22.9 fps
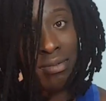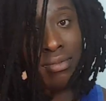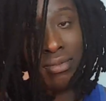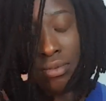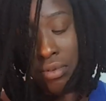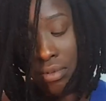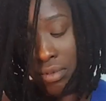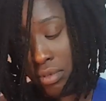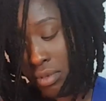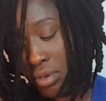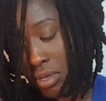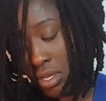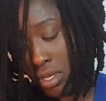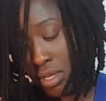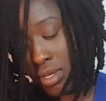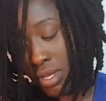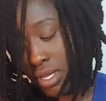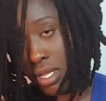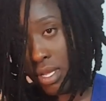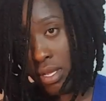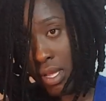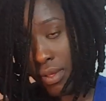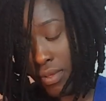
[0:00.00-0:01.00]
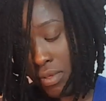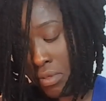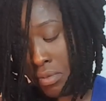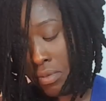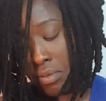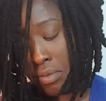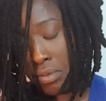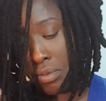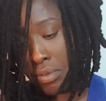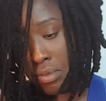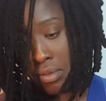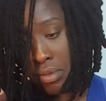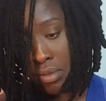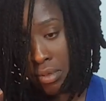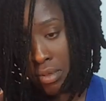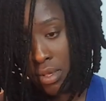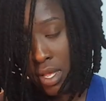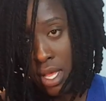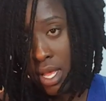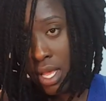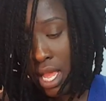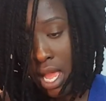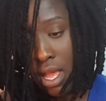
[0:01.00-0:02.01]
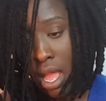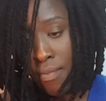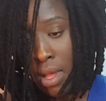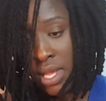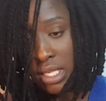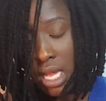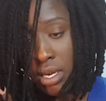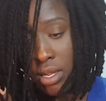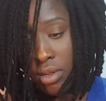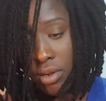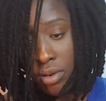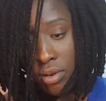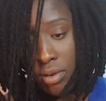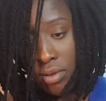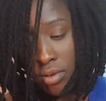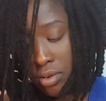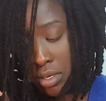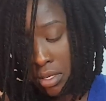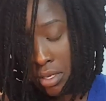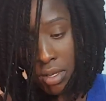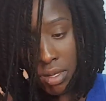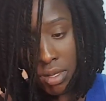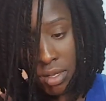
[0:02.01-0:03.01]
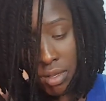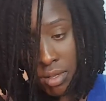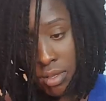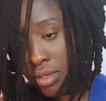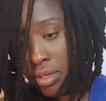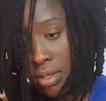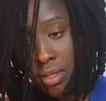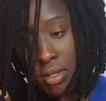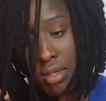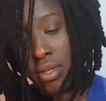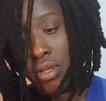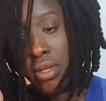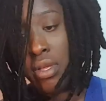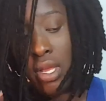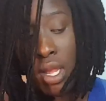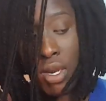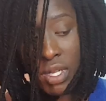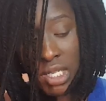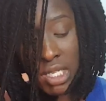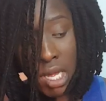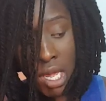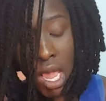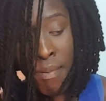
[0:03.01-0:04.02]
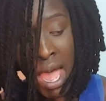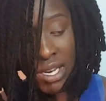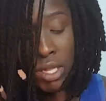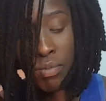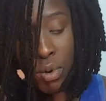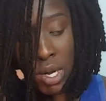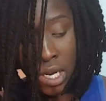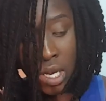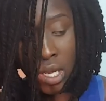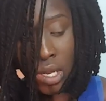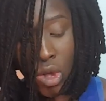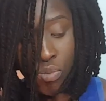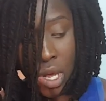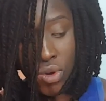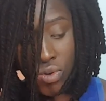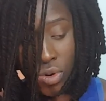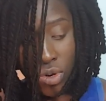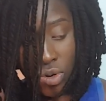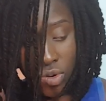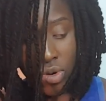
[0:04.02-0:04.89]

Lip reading: So it's taken shape. I still have a few more to go,